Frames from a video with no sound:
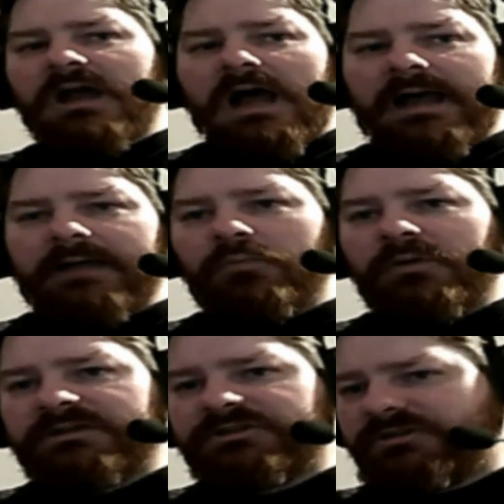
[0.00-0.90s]
I
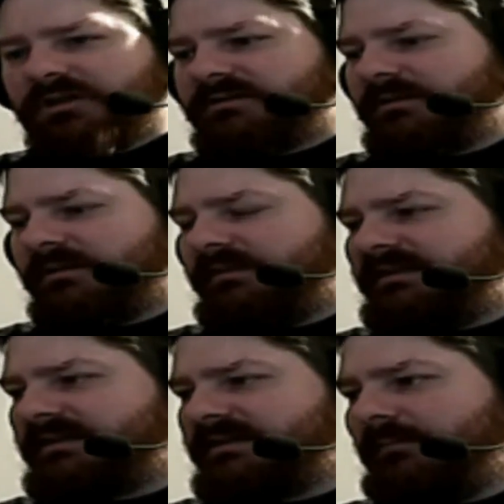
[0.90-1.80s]
wish some of these
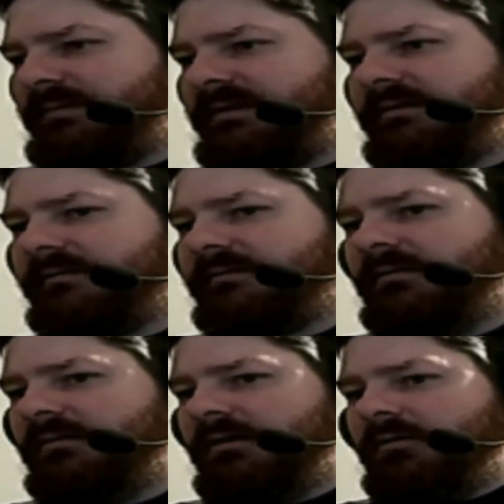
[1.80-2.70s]
companies
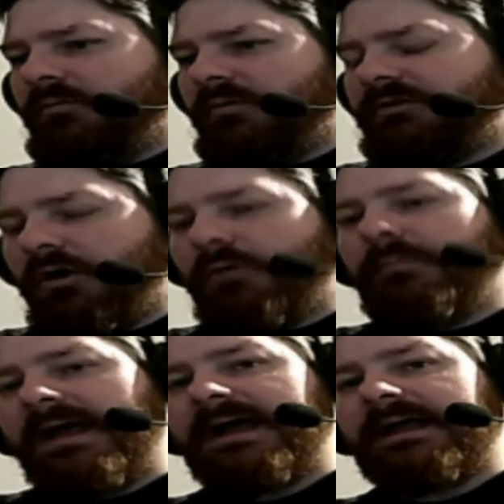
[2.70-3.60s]
would go
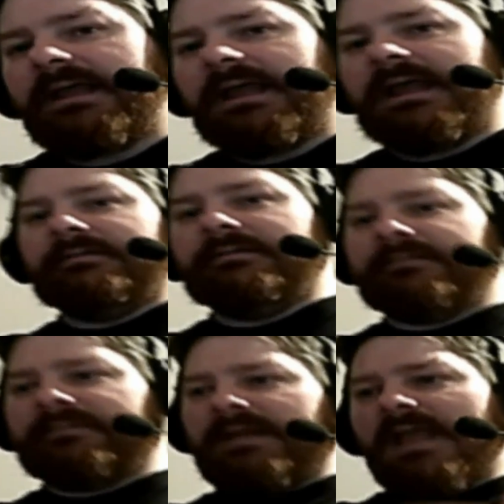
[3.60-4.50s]
back and just
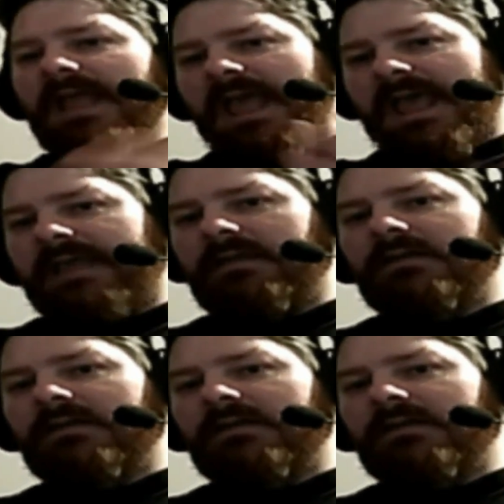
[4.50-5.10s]
say, hey,